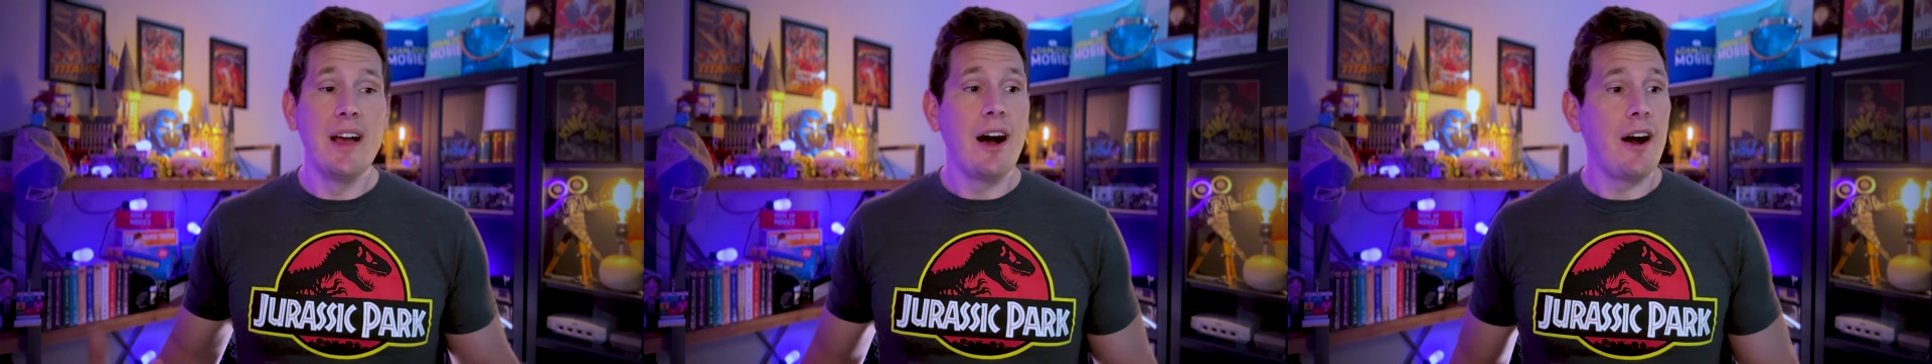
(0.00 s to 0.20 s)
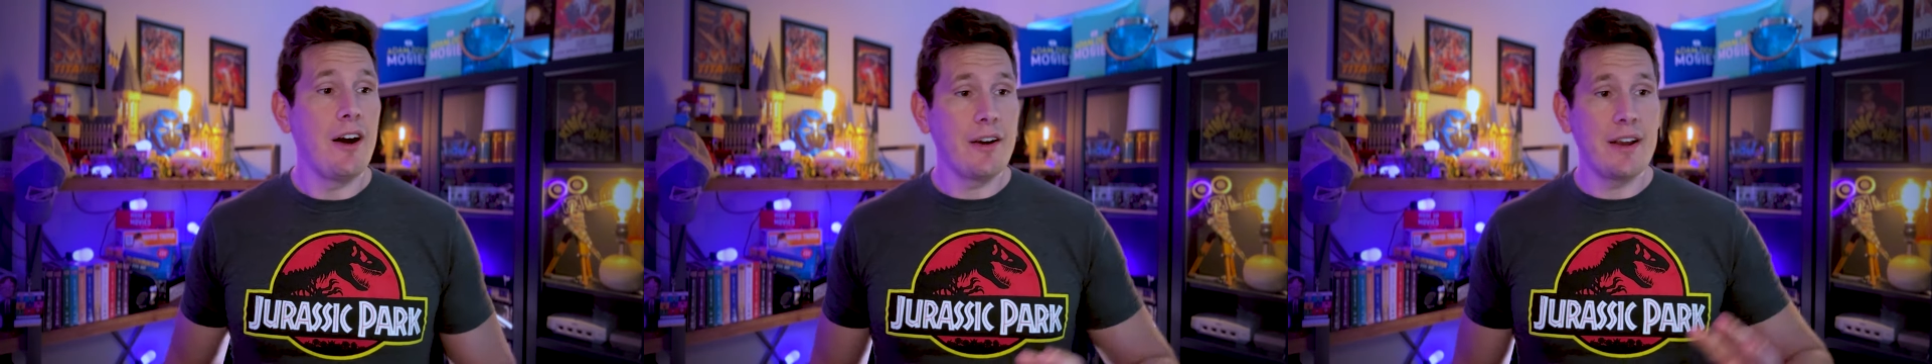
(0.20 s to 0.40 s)

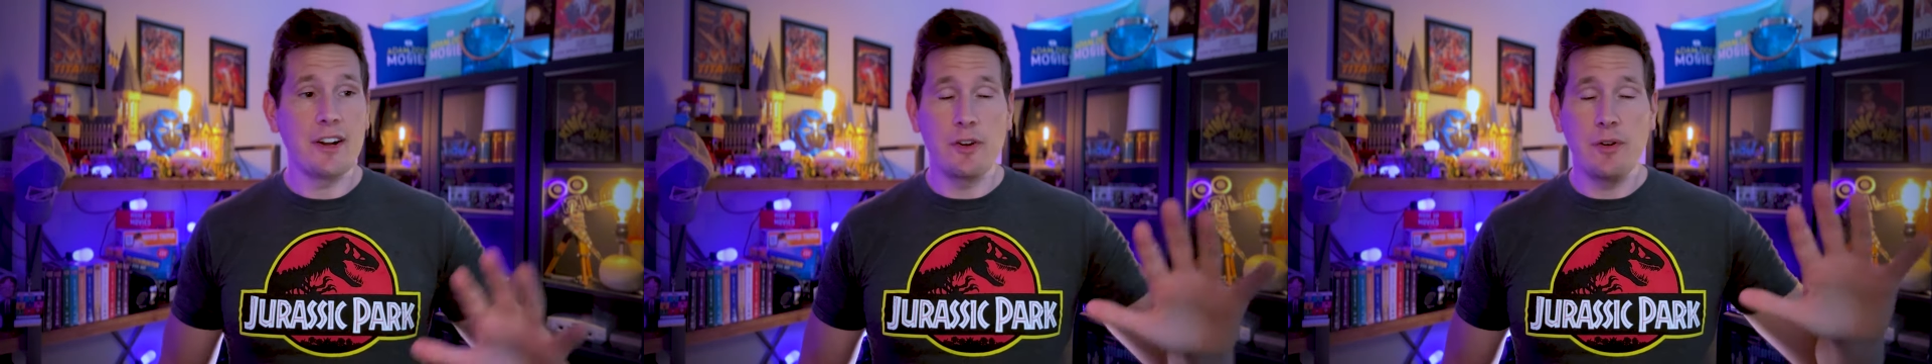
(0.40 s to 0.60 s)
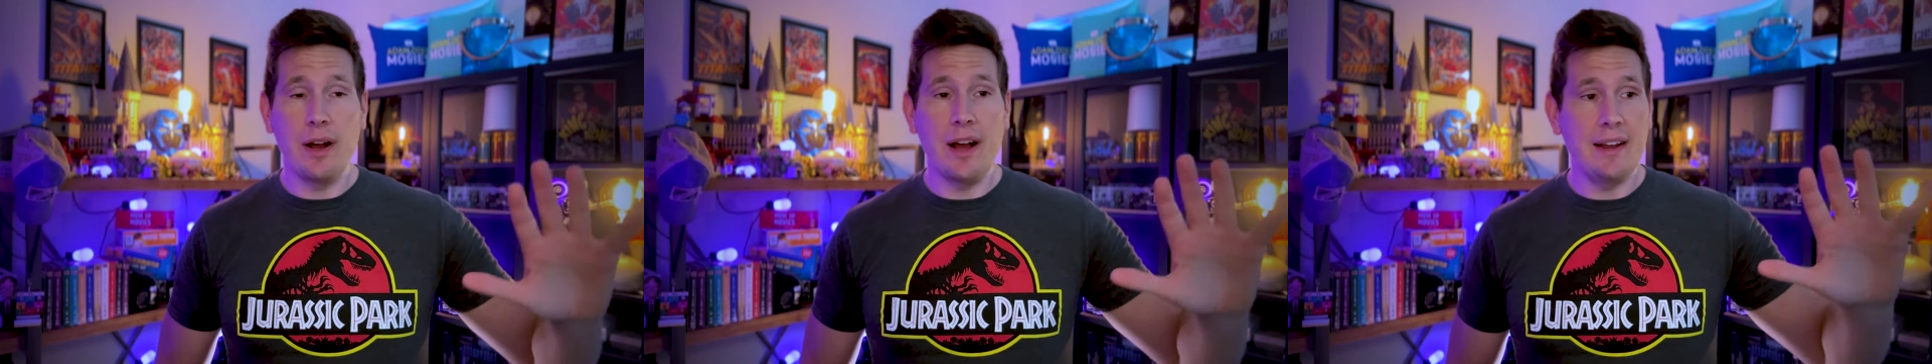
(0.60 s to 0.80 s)
Ariana
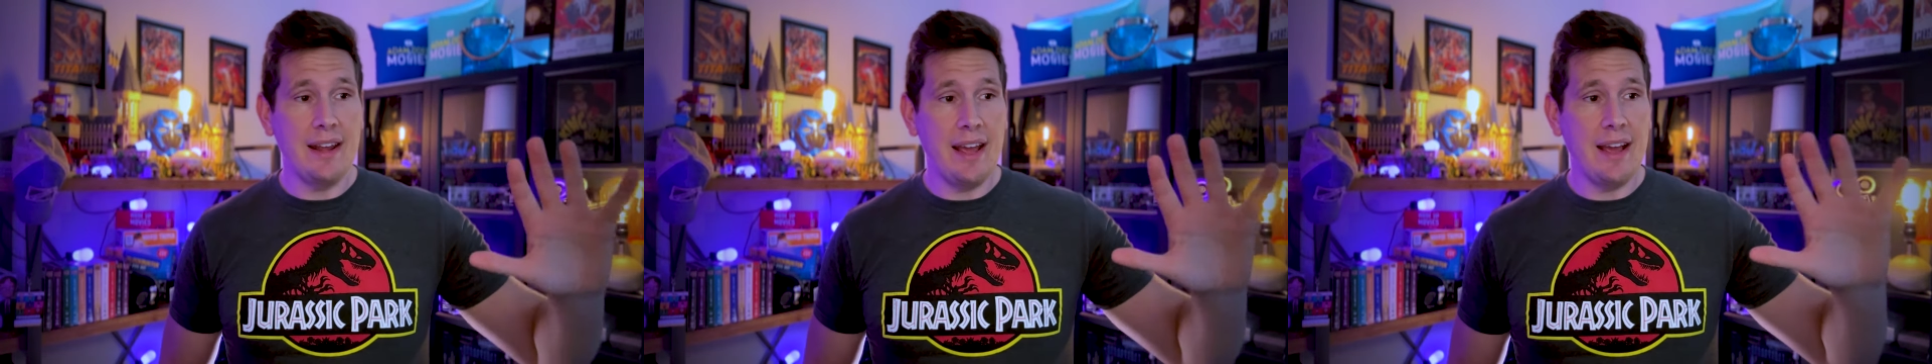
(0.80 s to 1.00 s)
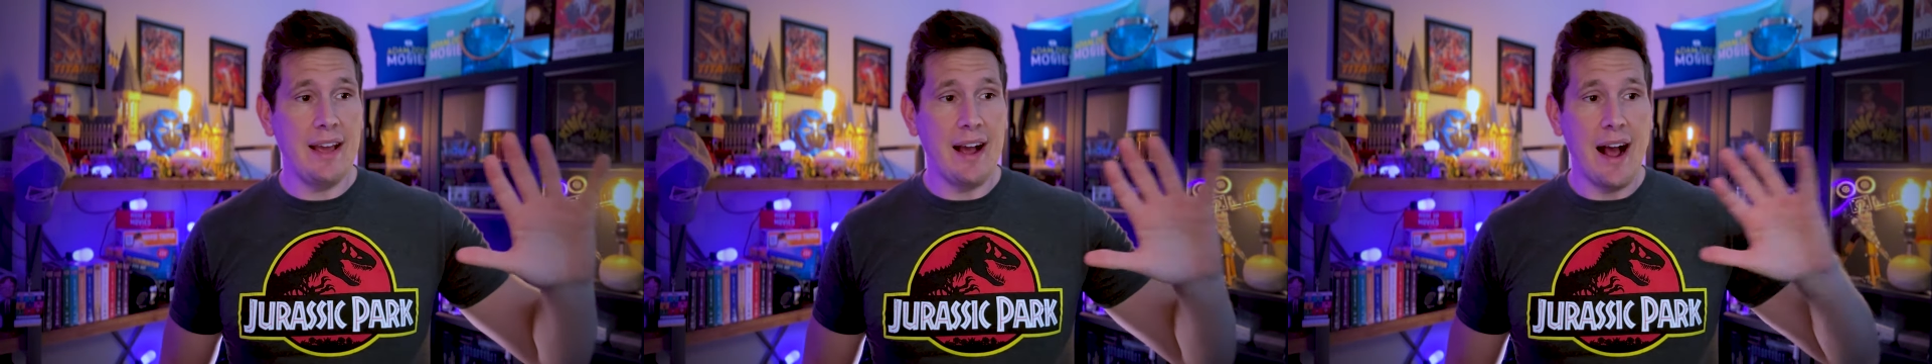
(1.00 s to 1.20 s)

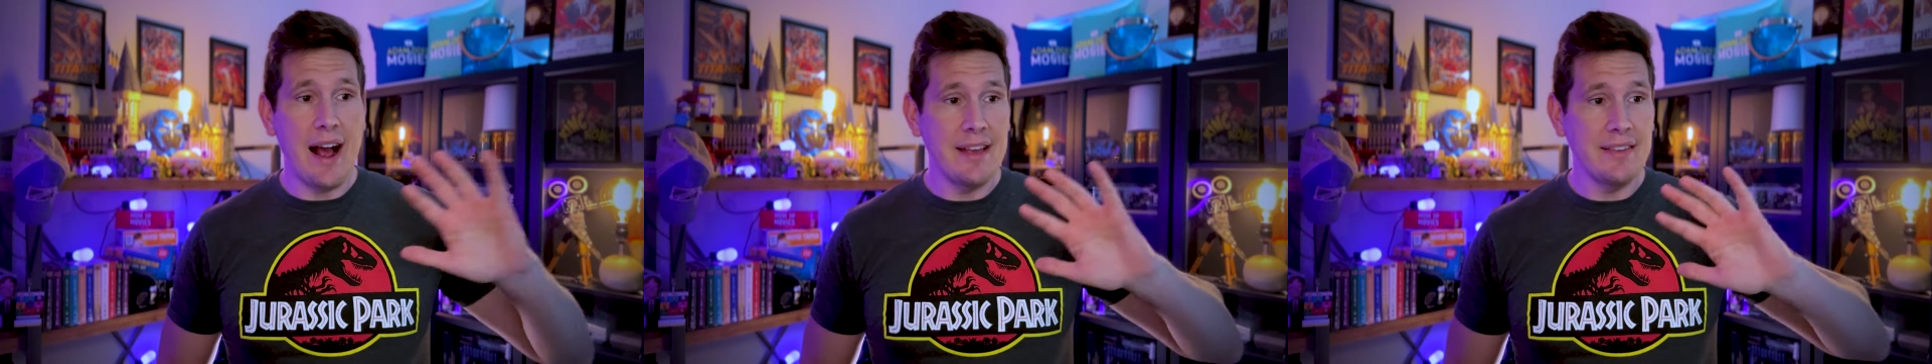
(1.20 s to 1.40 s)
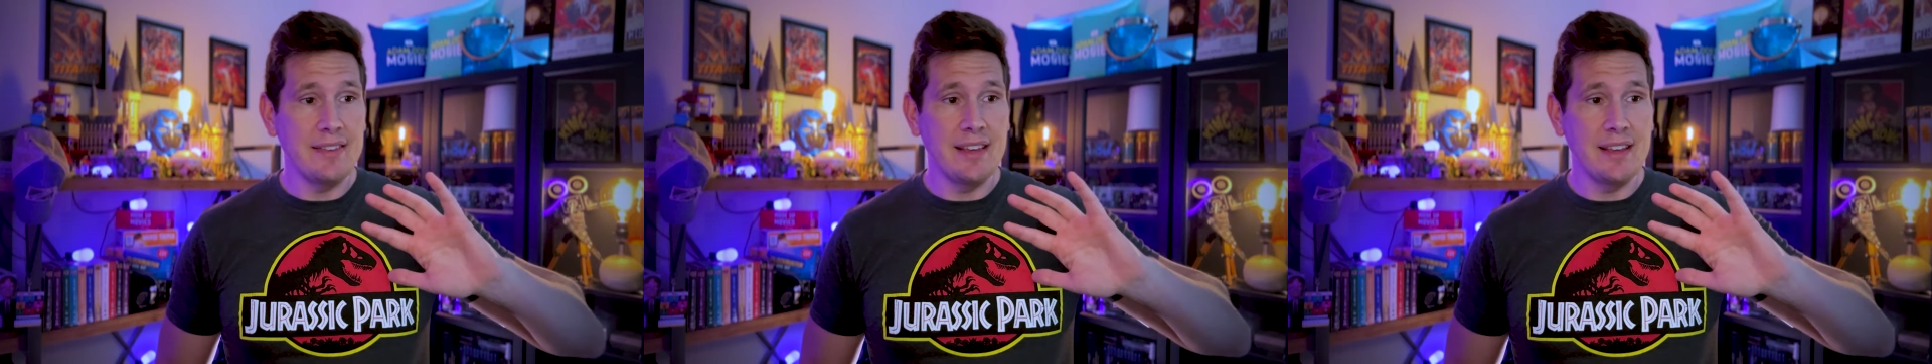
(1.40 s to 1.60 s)
Grande,
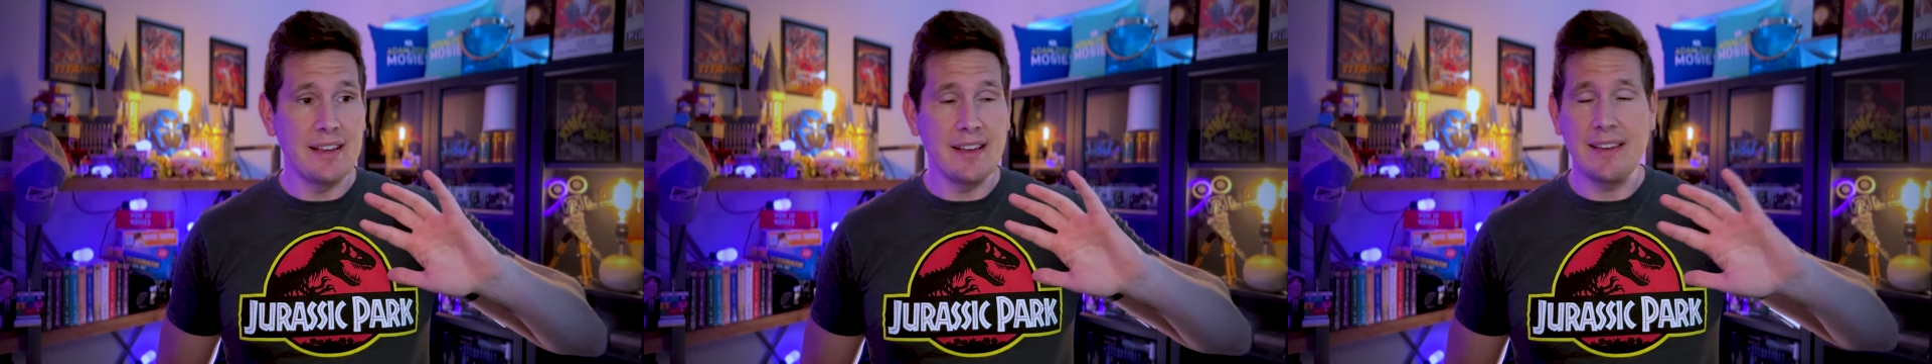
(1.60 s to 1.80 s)
I think,